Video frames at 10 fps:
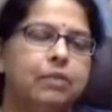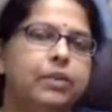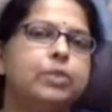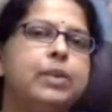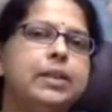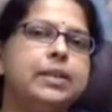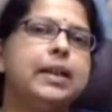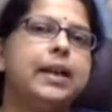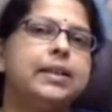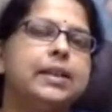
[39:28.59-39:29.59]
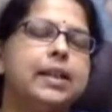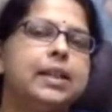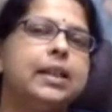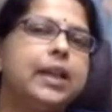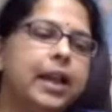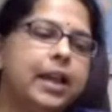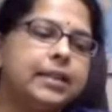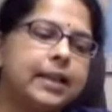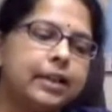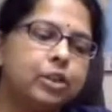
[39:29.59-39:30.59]
which means that the gain
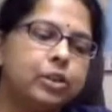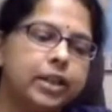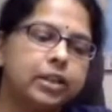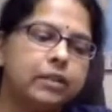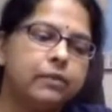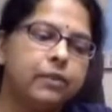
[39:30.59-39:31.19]
saturation